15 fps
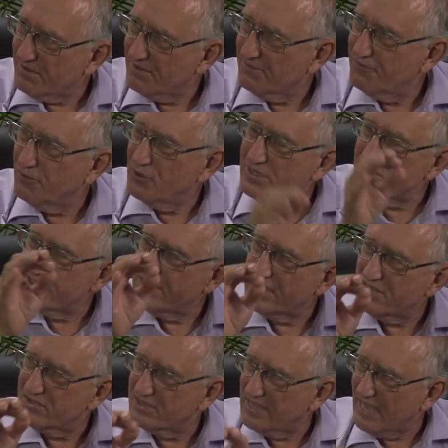For in
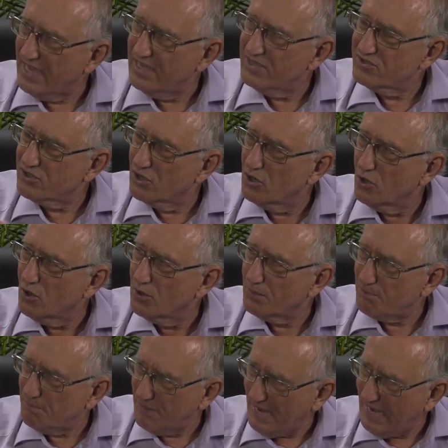6 days the Lord
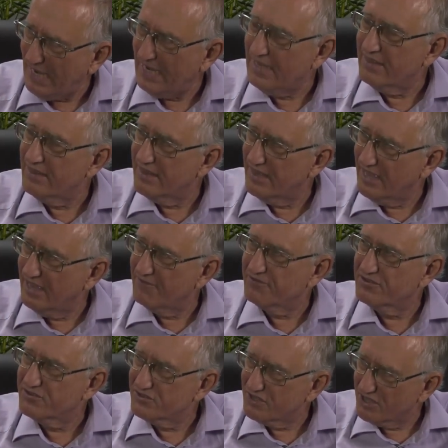made the
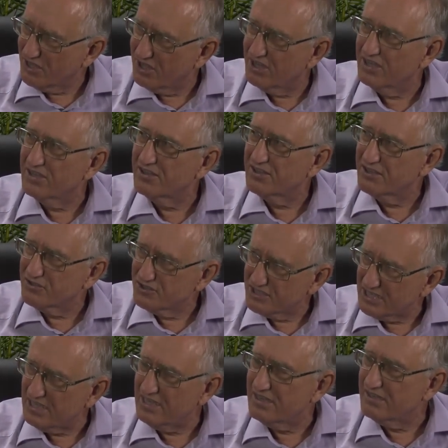heavens, the earth, the
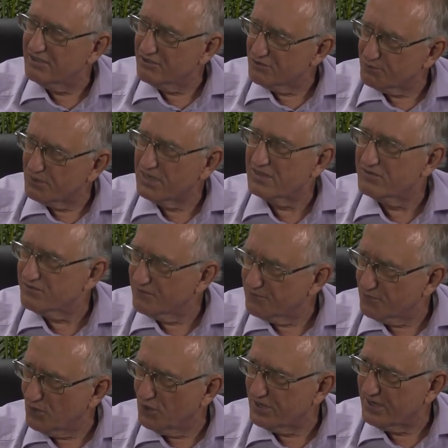sea, the springs of
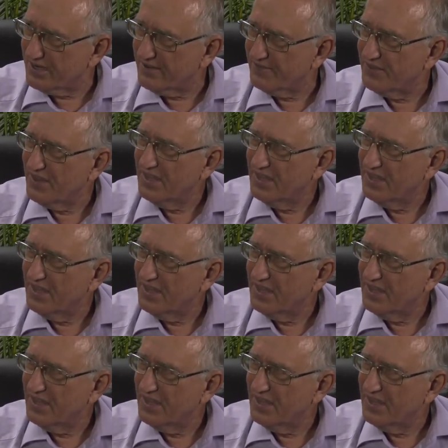water.